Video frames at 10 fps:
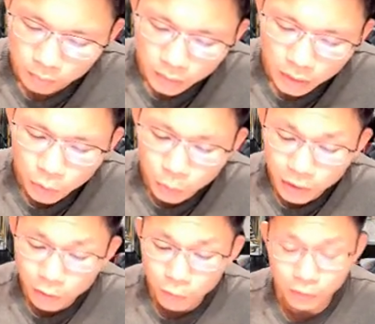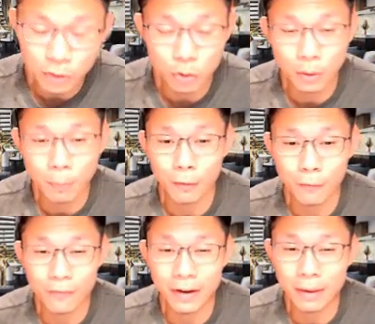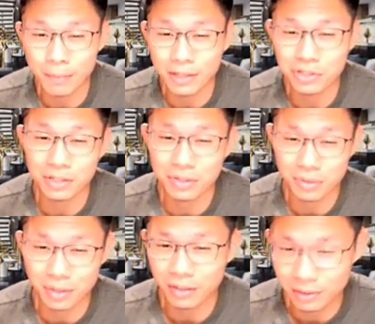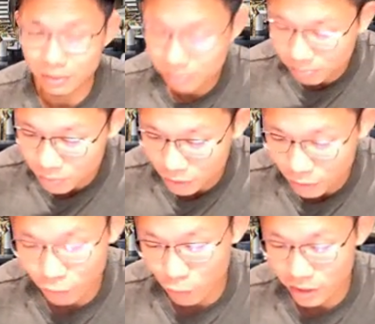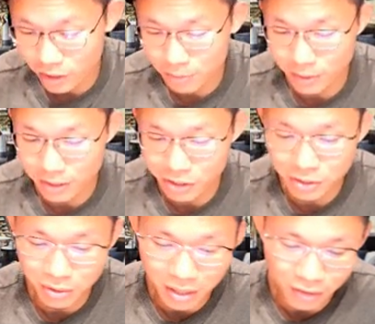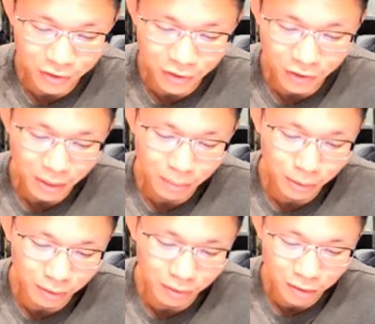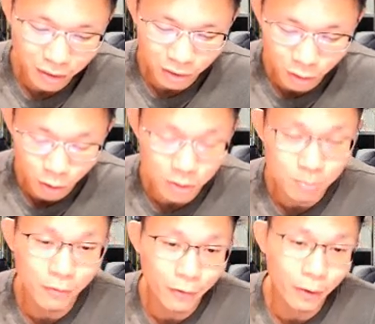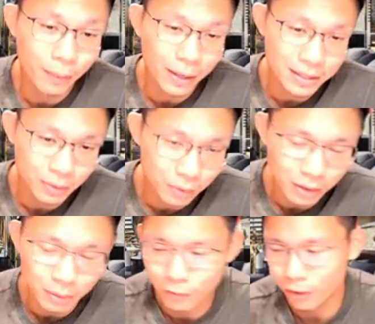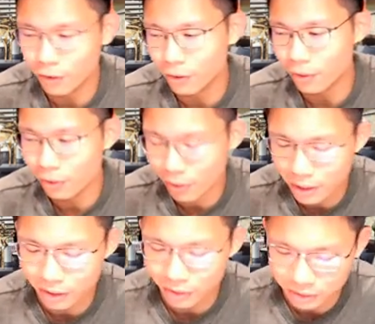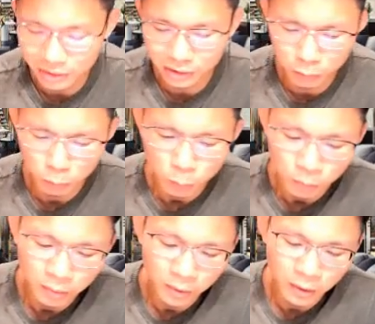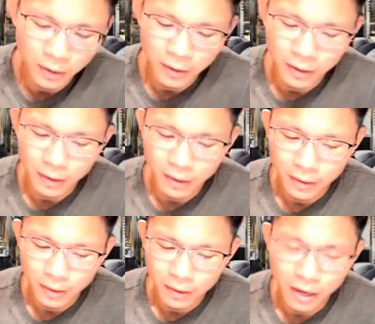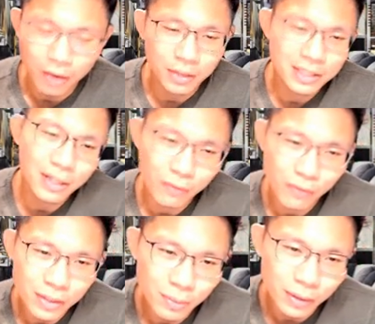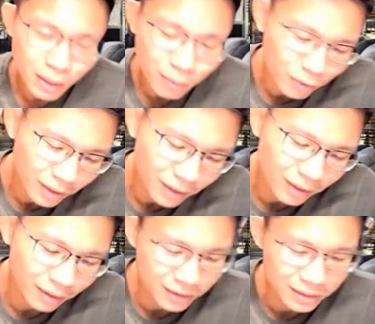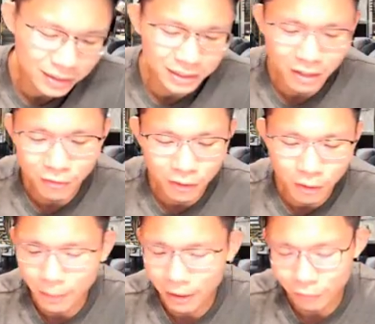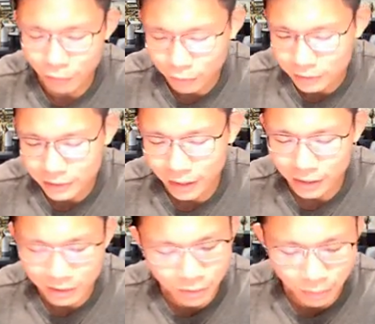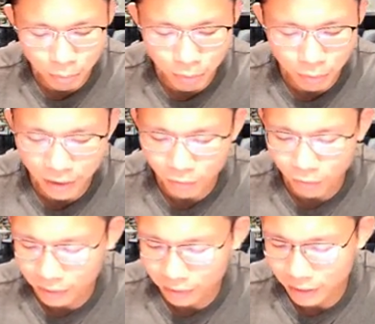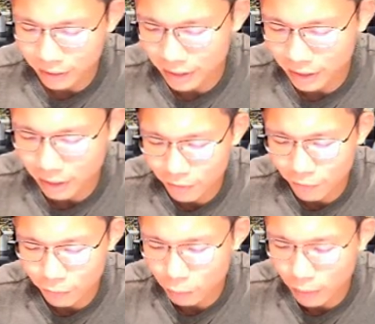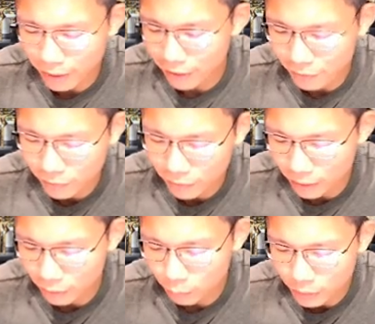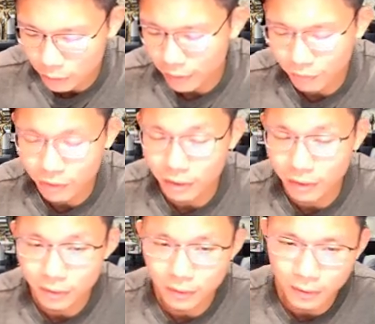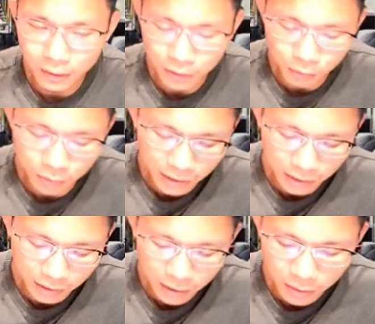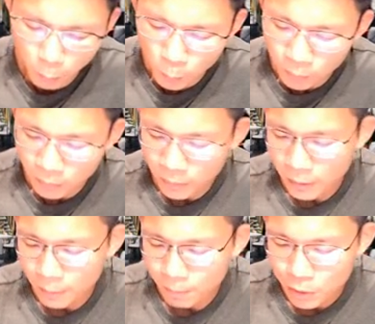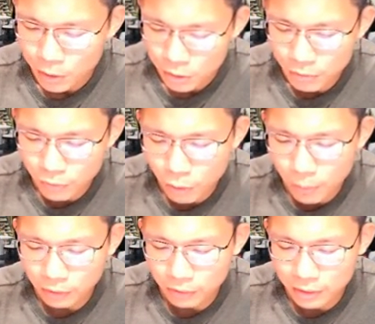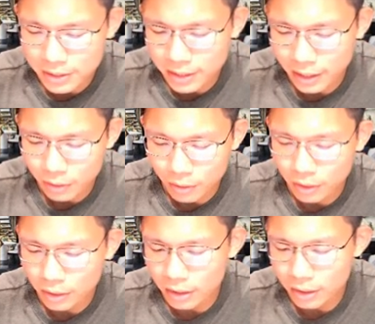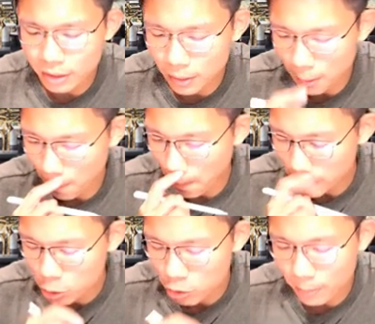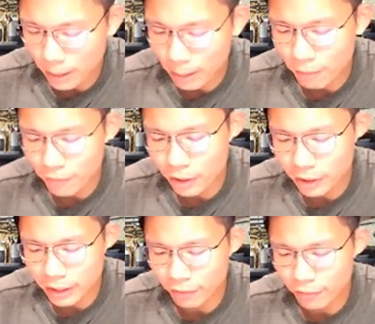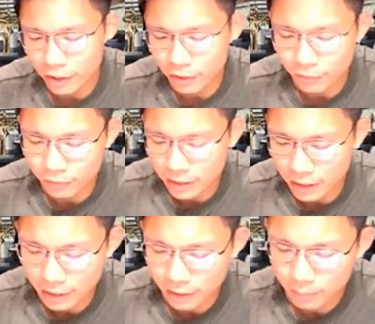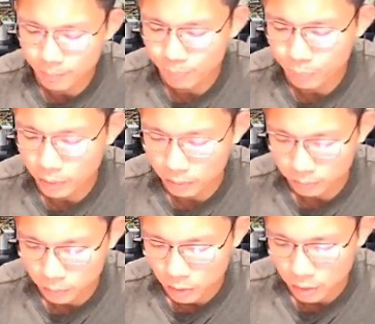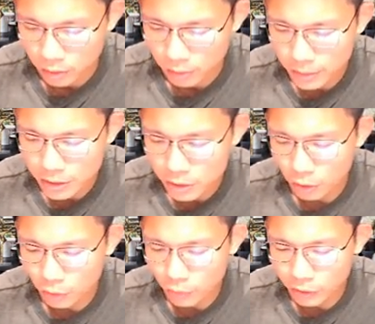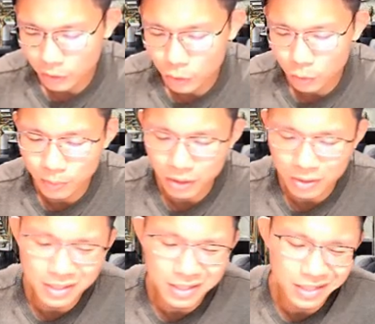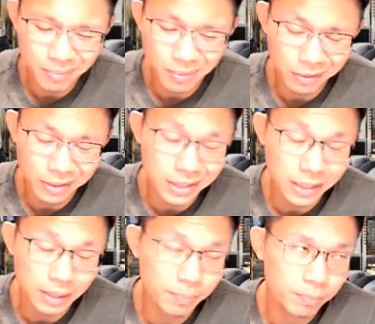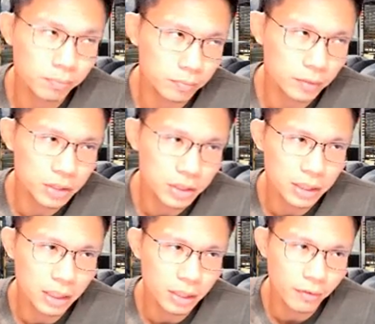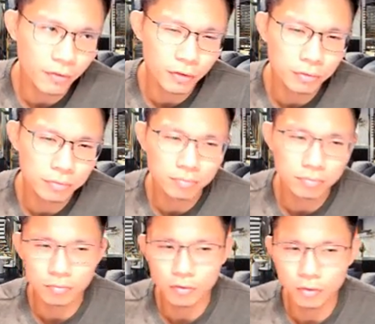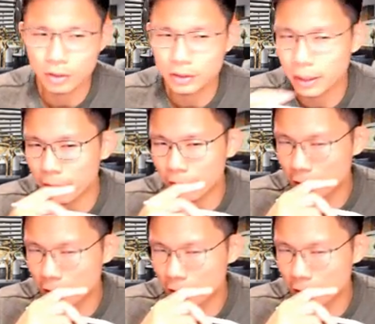It will take you 53.5 months just to cover. You need 4 years plus just to cover your capital loss before your buyer's stamp duty, before all your other causes. How is this an investment? Come on, guys. This is definitely not buying for own stay. You put it out for rental. The other two we don't have the unit data. So if we go back to this guy, it dropped by about 500k, 550k. Based on the rental yield, because since it's about the same, it's just a few floors, 10 floors